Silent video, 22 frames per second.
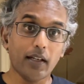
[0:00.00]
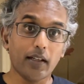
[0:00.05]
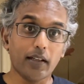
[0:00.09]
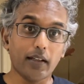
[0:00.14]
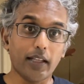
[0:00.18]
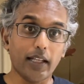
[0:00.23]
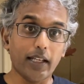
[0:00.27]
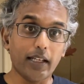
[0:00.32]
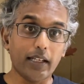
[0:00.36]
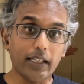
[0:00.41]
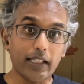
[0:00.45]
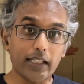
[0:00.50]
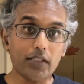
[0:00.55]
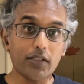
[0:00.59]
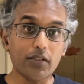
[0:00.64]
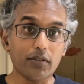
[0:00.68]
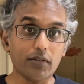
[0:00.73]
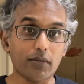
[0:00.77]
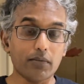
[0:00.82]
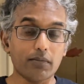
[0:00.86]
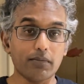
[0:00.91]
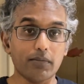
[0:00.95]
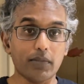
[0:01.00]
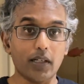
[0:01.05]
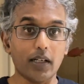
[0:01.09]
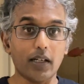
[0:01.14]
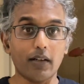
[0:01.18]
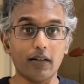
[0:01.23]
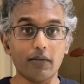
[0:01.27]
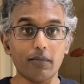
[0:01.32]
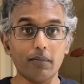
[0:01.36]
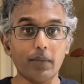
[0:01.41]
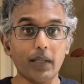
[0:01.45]
they need to
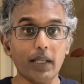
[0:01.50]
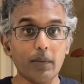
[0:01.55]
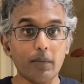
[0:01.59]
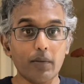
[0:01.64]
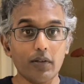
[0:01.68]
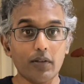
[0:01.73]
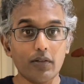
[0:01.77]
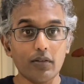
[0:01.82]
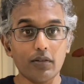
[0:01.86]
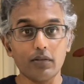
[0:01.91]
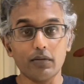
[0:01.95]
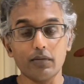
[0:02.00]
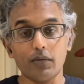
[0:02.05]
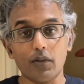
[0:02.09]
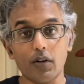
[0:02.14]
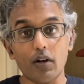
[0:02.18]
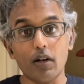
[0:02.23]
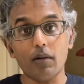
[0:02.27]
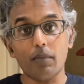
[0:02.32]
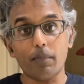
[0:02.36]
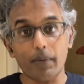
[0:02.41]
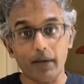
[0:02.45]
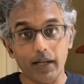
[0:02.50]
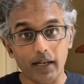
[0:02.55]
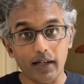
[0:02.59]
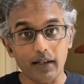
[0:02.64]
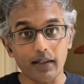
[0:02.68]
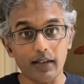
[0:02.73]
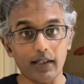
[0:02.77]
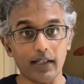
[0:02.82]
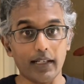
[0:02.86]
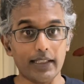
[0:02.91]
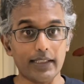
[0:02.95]
uh, be able to draw a
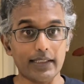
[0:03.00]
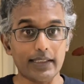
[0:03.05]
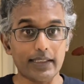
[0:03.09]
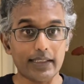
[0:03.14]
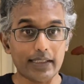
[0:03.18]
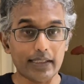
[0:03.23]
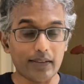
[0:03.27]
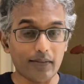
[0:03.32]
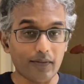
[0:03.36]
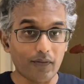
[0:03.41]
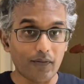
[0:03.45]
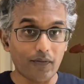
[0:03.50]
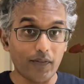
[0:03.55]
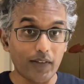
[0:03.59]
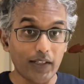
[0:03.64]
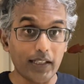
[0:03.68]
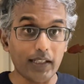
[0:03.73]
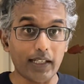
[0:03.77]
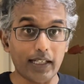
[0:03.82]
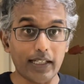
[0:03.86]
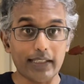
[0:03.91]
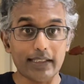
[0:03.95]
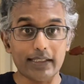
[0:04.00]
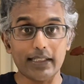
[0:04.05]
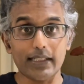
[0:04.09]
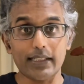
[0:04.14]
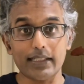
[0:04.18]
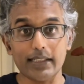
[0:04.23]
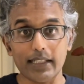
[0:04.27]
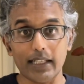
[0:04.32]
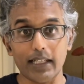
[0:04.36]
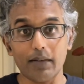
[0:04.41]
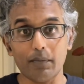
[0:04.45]
parallel and feel that it's the
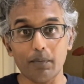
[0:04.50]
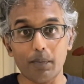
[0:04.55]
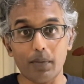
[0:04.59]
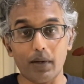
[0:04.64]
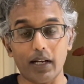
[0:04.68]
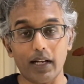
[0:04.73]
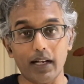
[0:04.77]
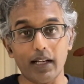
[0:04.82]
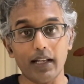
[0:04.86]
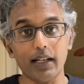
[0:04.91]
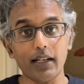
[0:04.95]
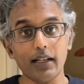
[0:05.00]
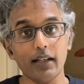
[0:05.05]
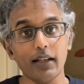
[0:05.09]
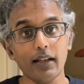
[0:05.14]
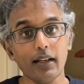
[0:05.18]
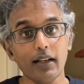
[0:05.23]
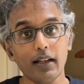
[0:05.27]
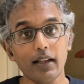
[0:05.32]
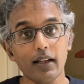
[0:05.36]
same product.